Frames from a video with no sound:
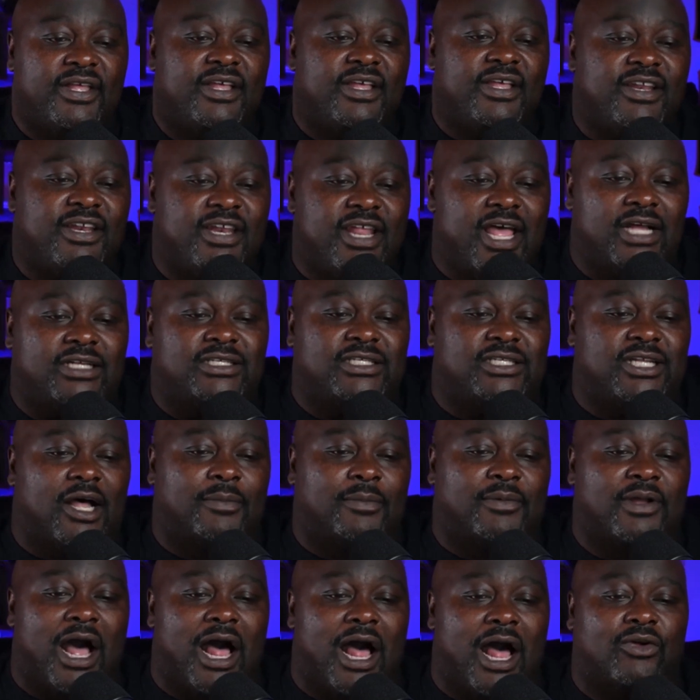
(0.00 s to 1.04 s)
Next up,
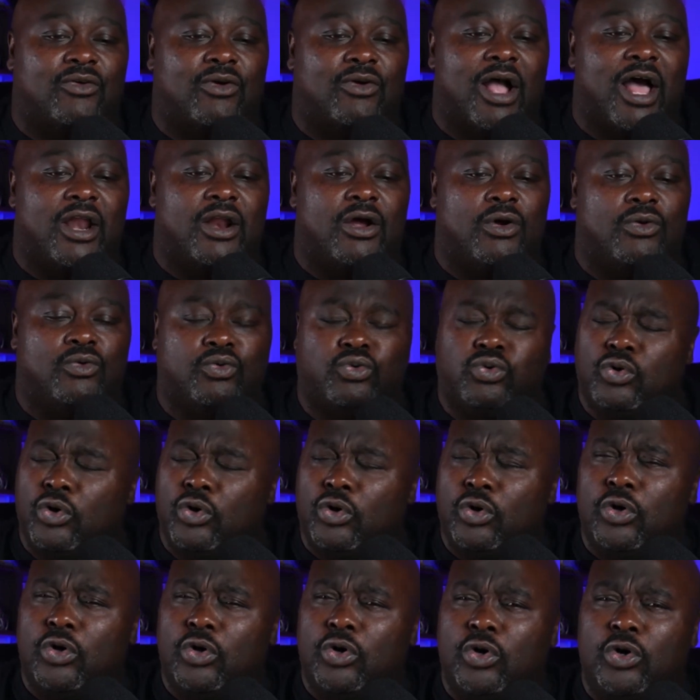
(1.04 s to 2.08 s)
Colorado.
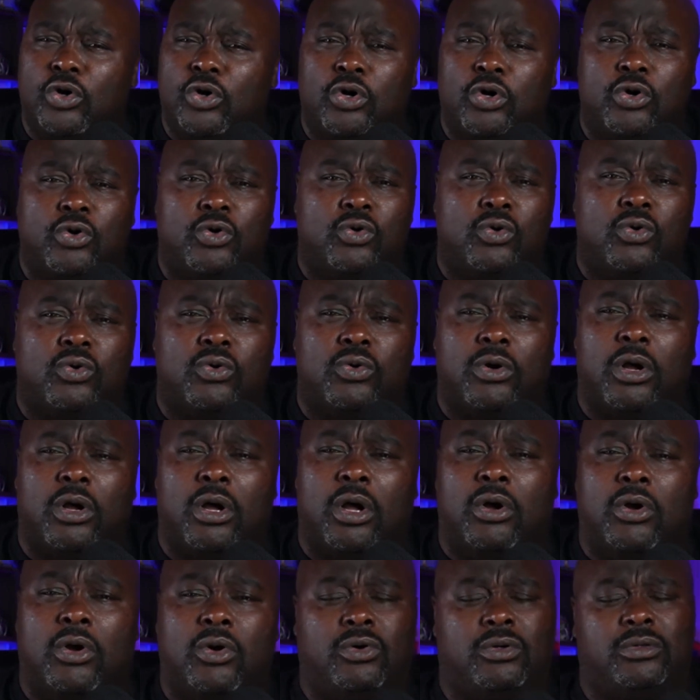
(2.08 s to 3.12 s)

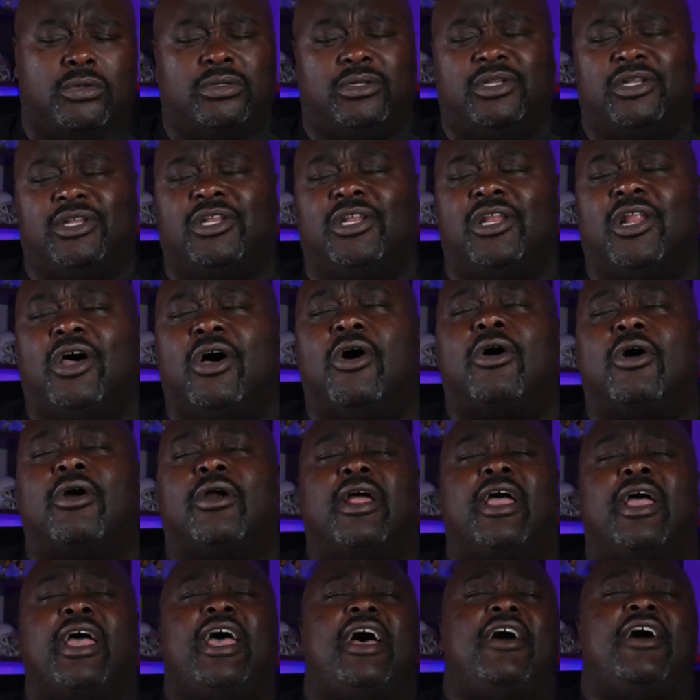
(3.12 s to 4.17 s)
Woo! Lord
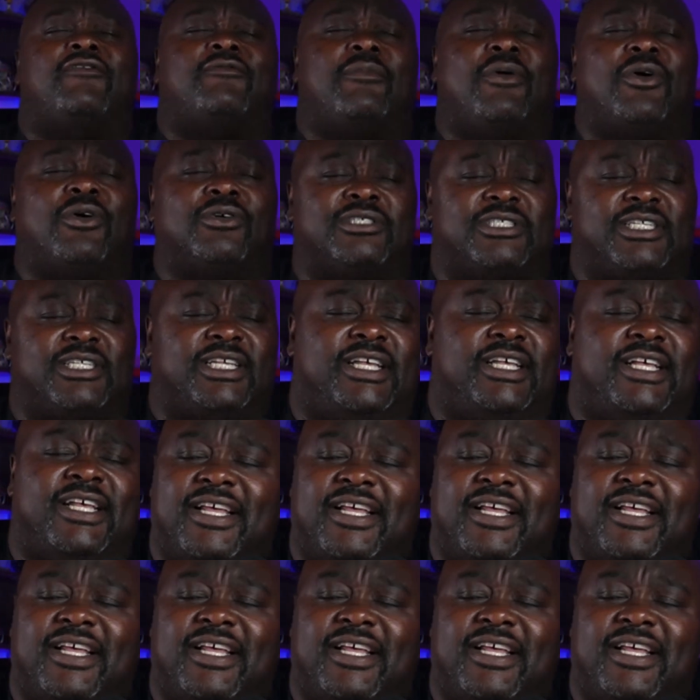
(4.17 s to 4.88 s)
have mercy.